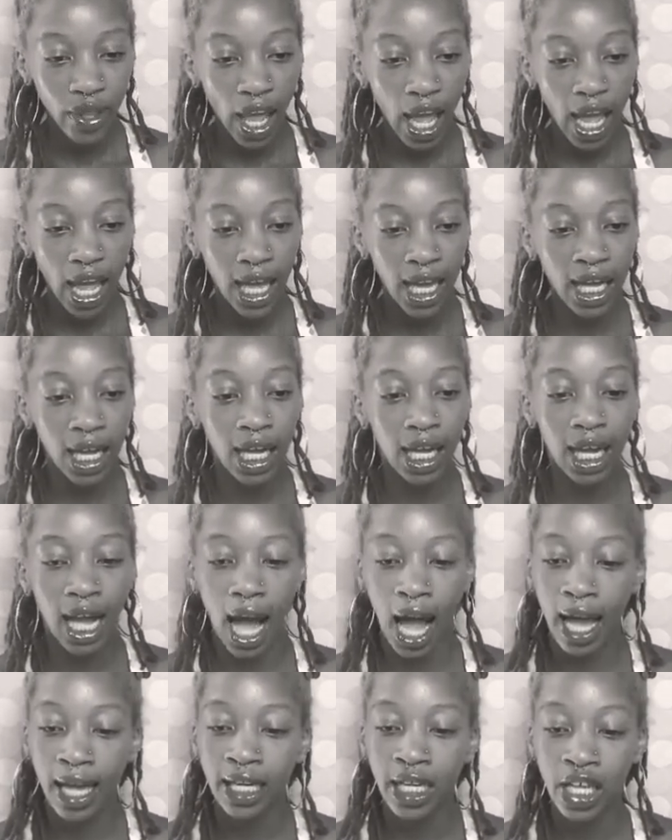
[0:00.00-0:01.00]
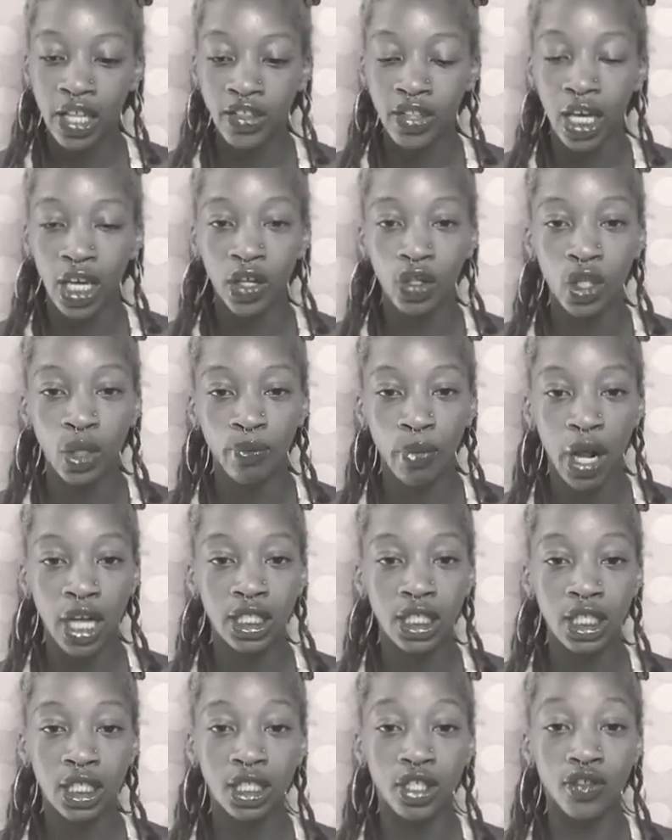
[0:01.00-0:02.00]
the healing
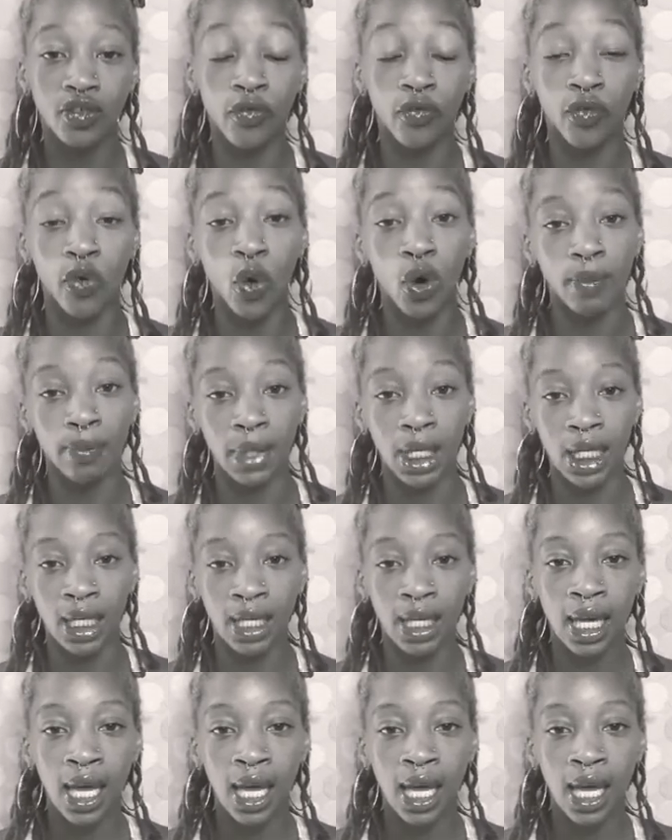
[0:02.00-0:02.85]
process for me,